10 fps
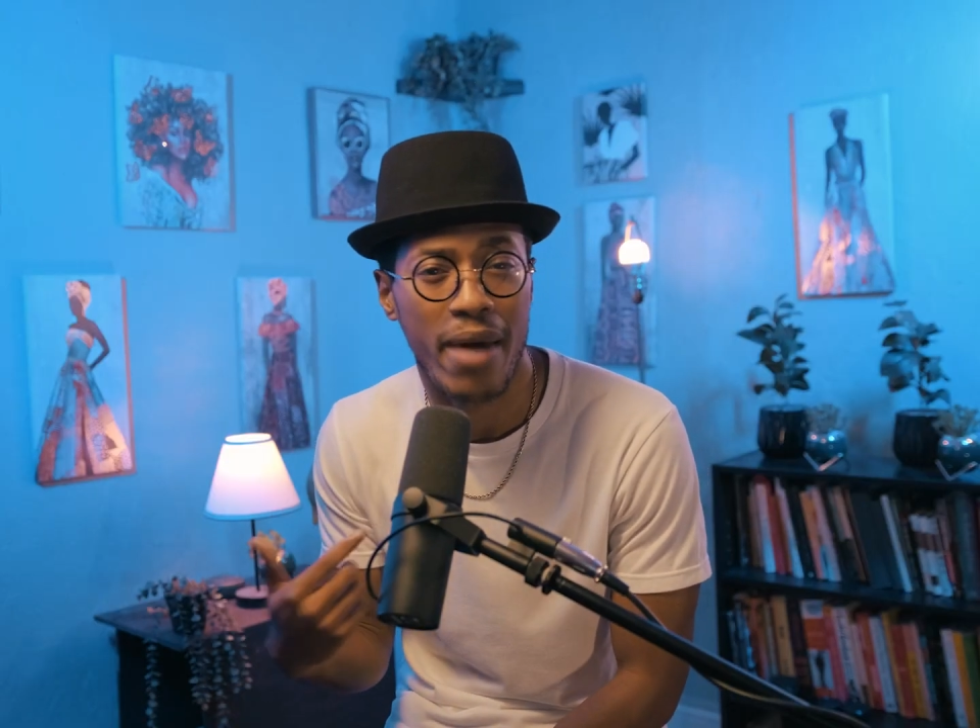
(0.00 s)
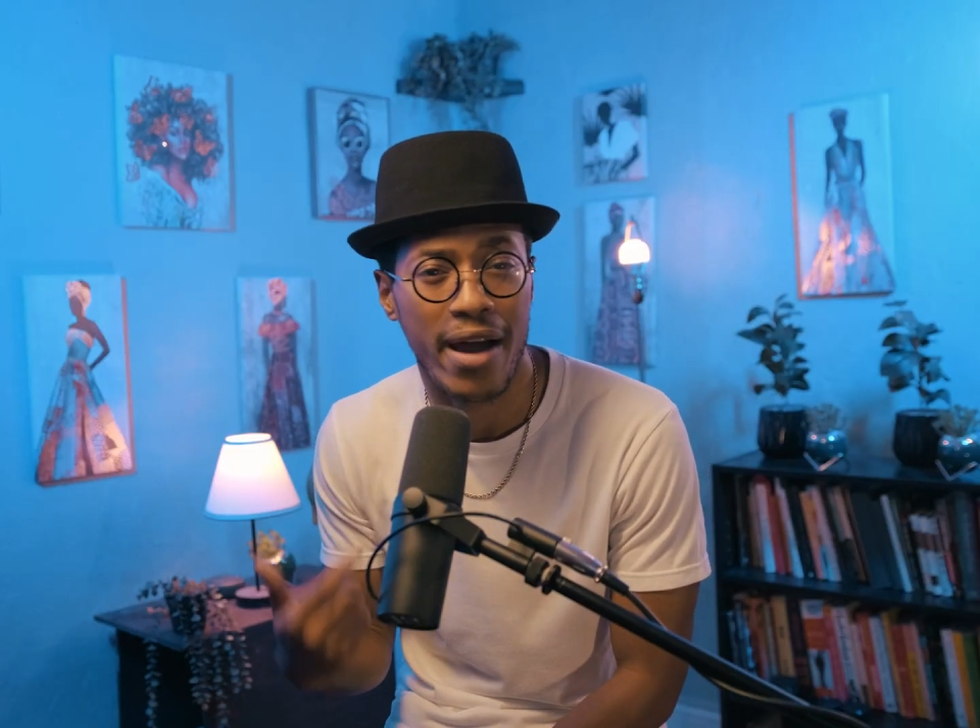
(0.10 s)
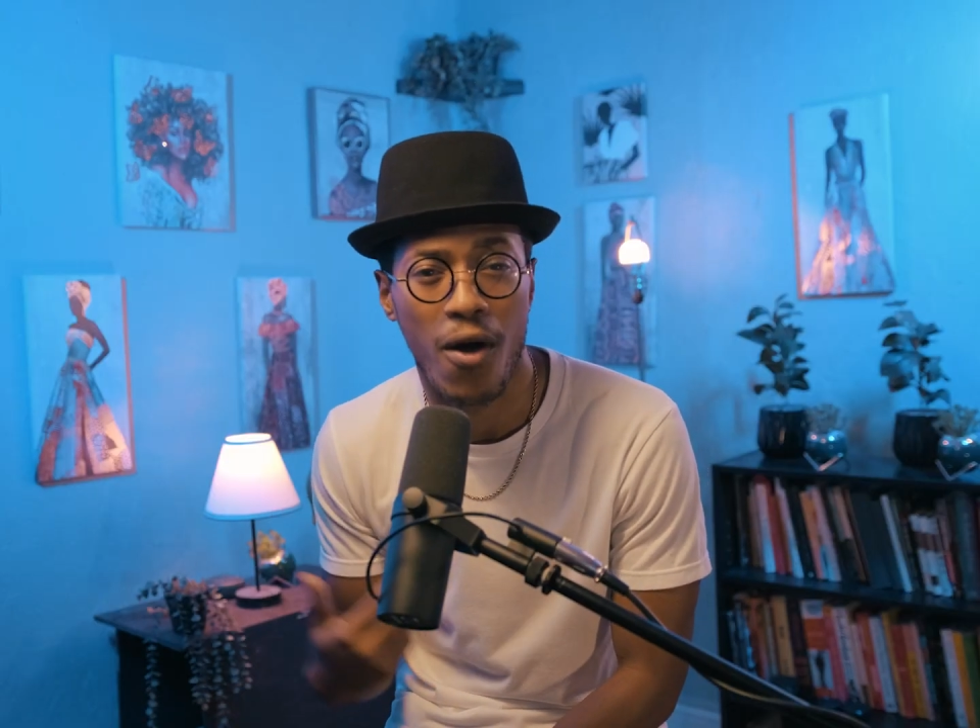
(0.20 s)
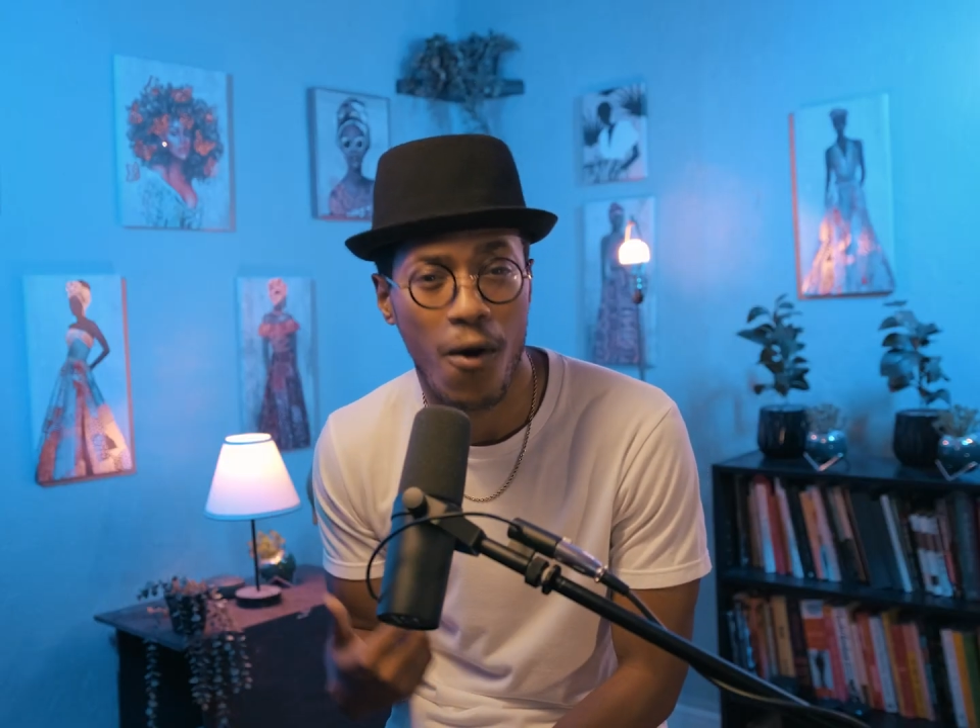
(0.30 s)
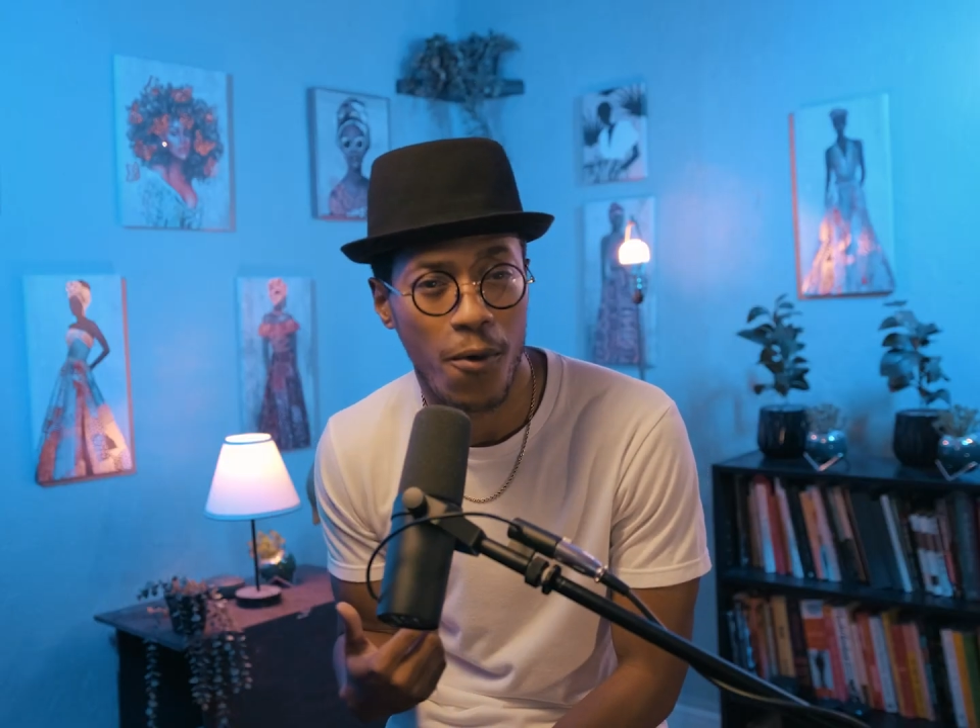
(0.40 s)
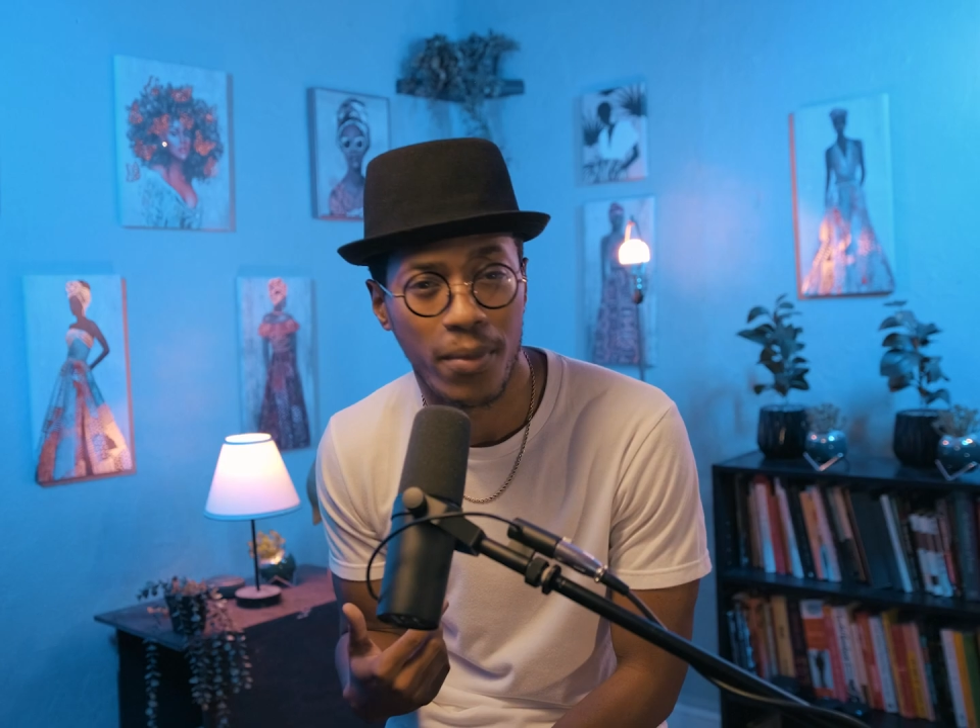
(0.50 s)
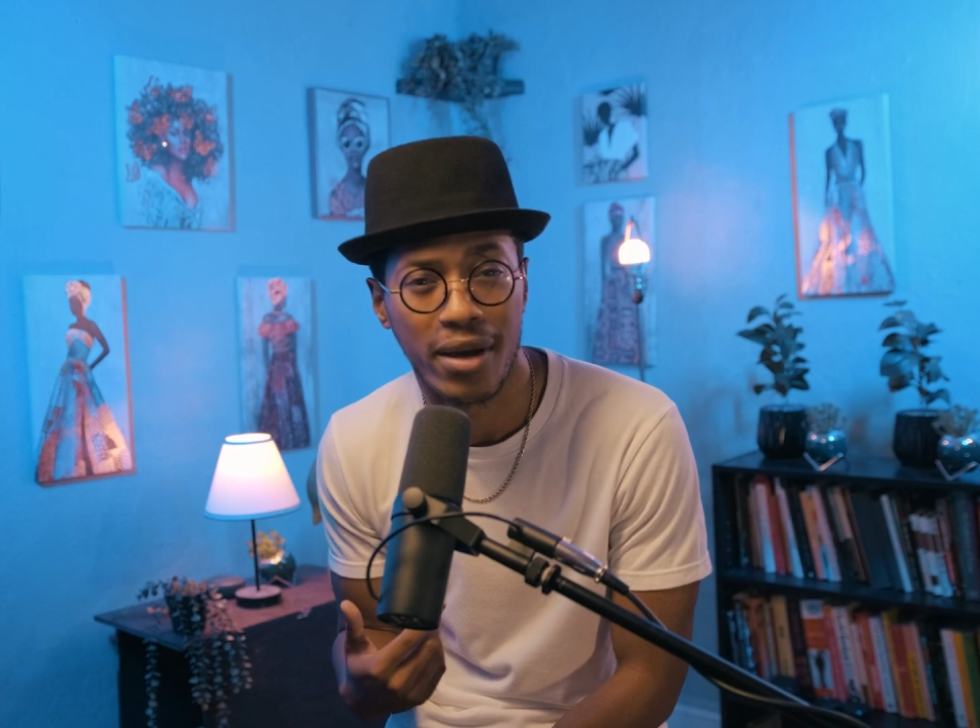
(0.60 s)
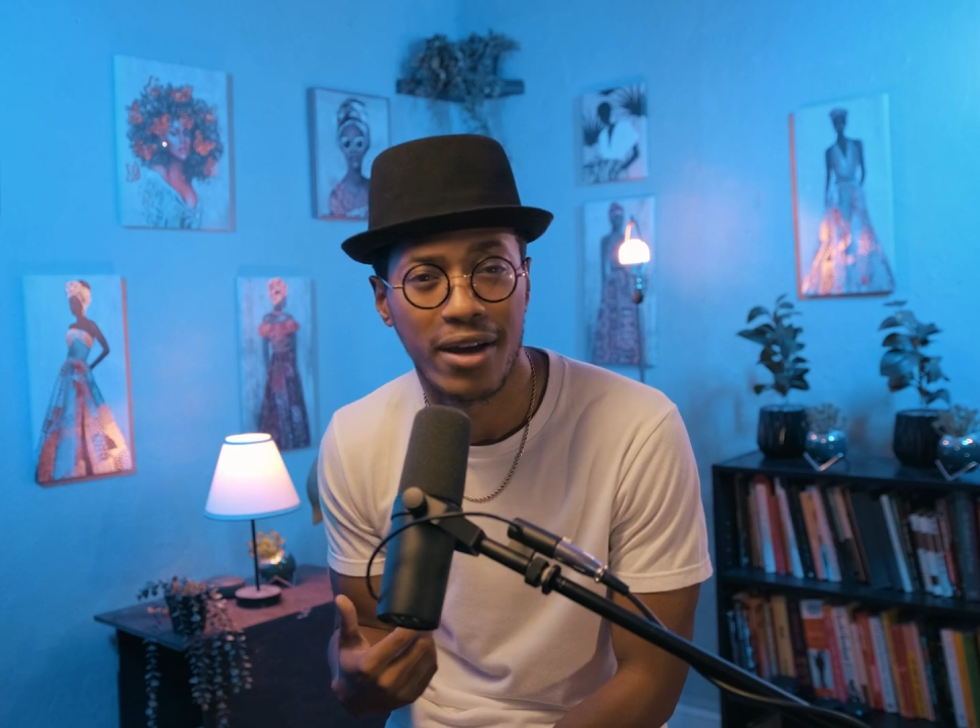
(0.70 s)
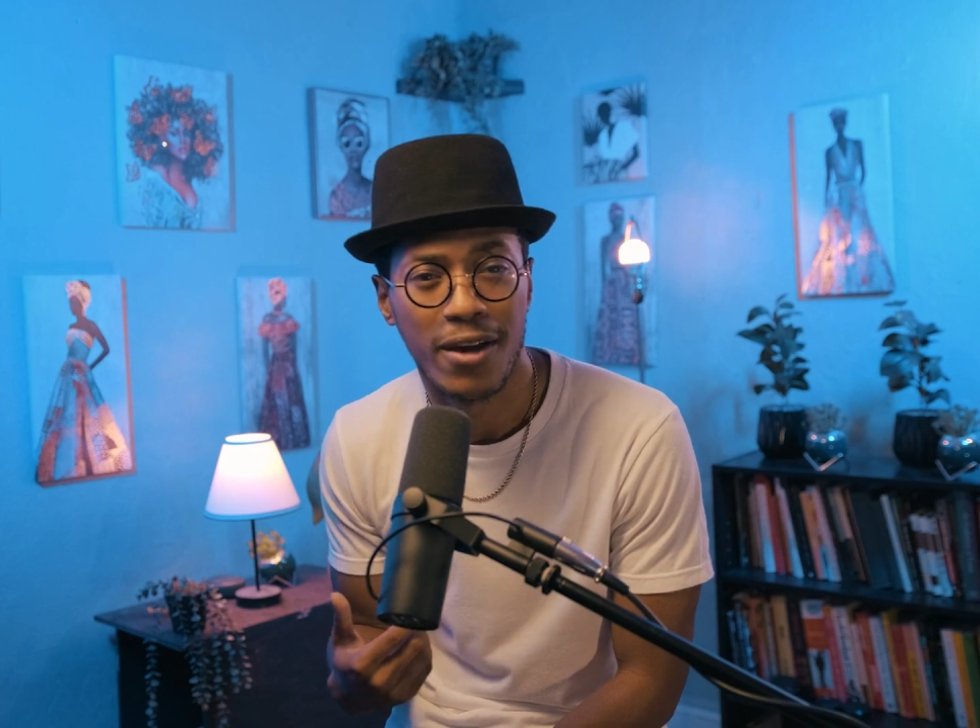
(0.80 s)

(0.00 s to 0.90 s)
back home,